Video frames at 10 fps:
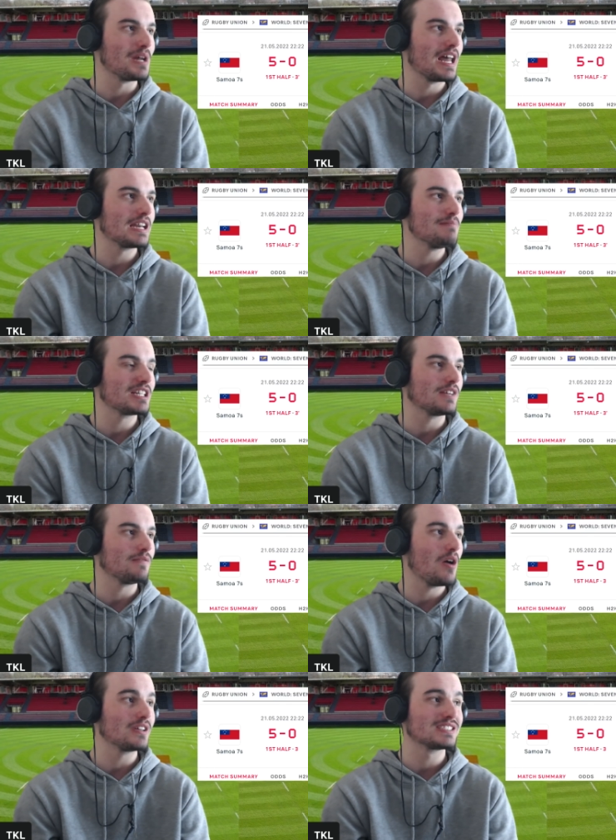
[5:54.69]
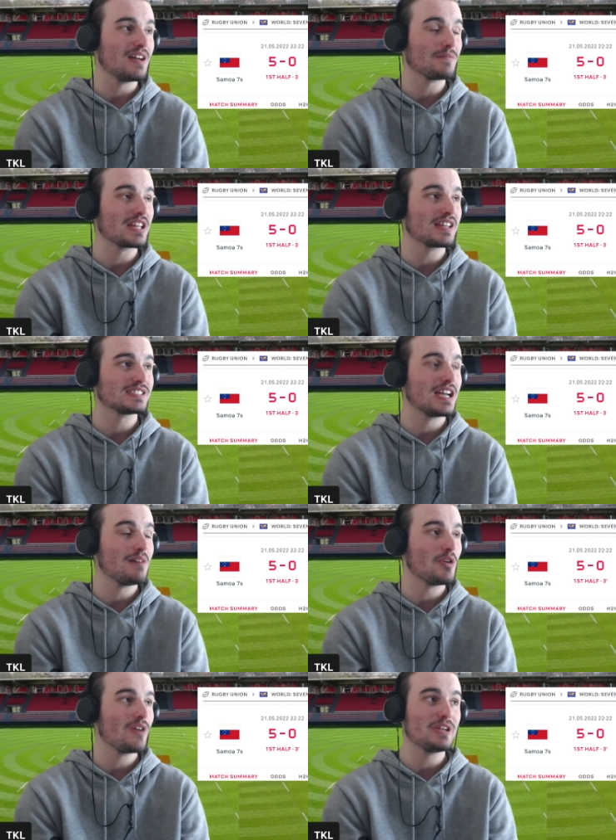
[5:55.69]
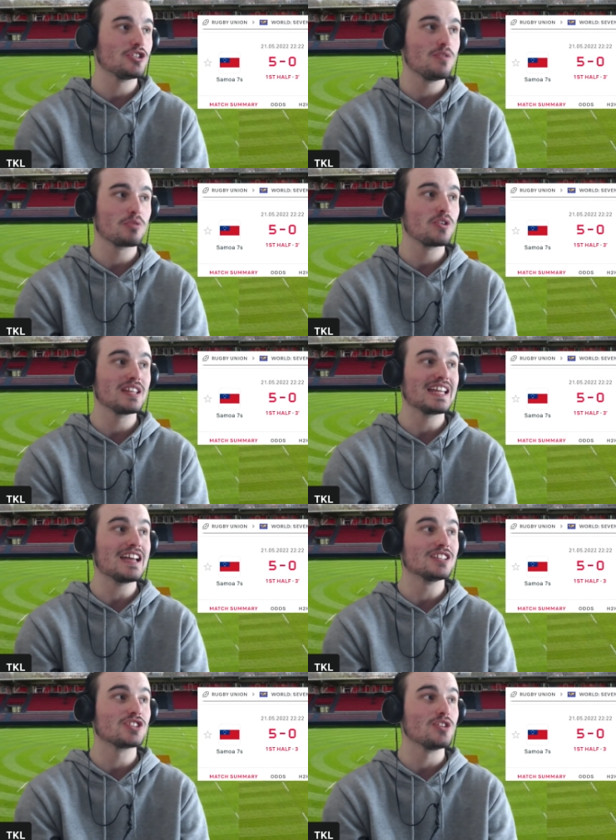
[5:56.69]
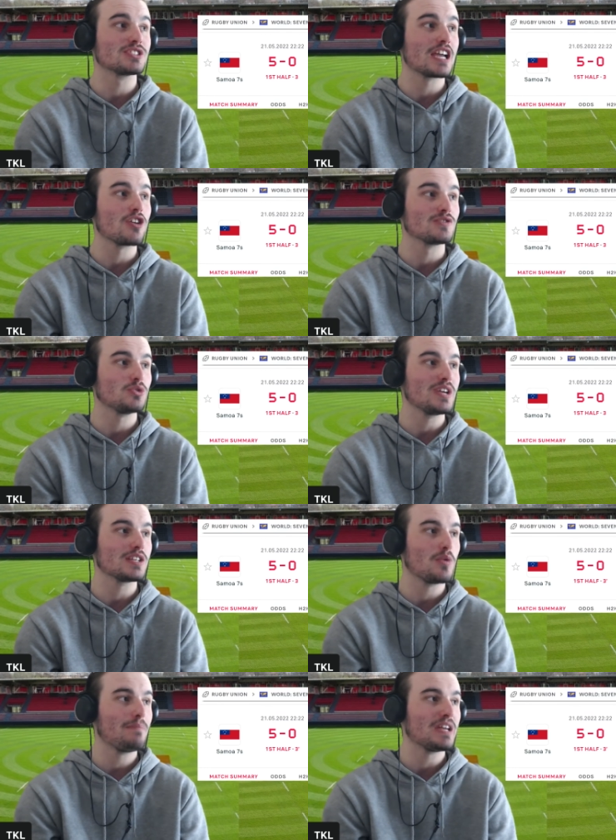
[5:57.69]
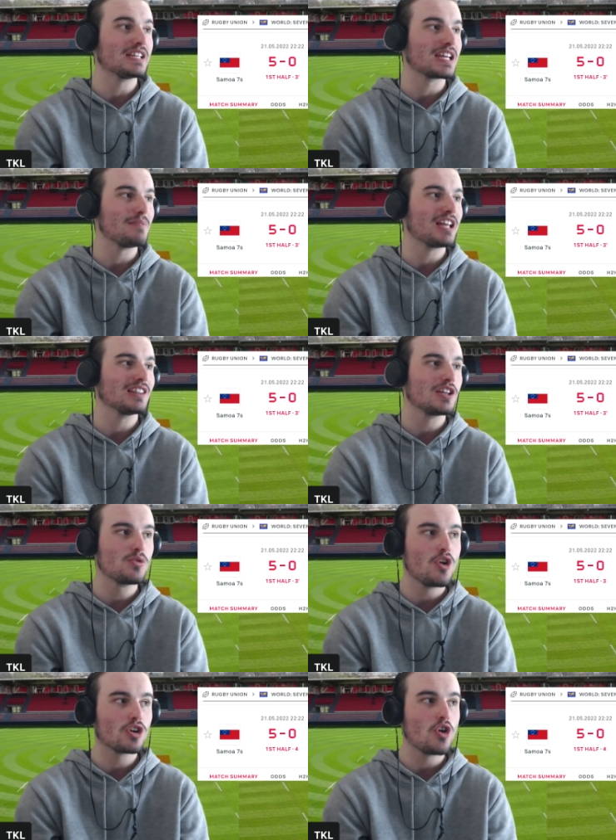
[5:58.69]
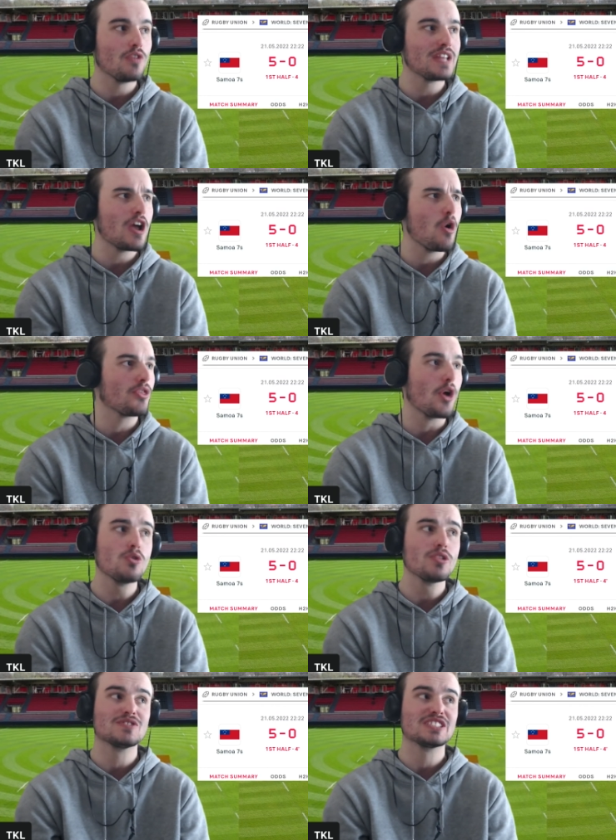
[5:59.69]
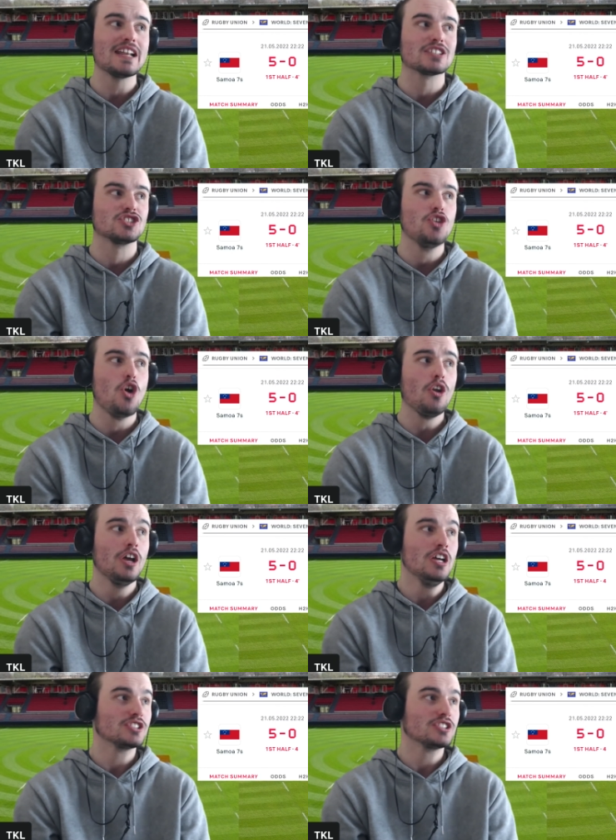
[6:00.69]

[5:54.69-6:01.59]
Malani Matavao, and something that Samoa have been doing brilliantly is those kickoffs. Soyas Wapi, it's going to be a little knock on there, although they've said it's not.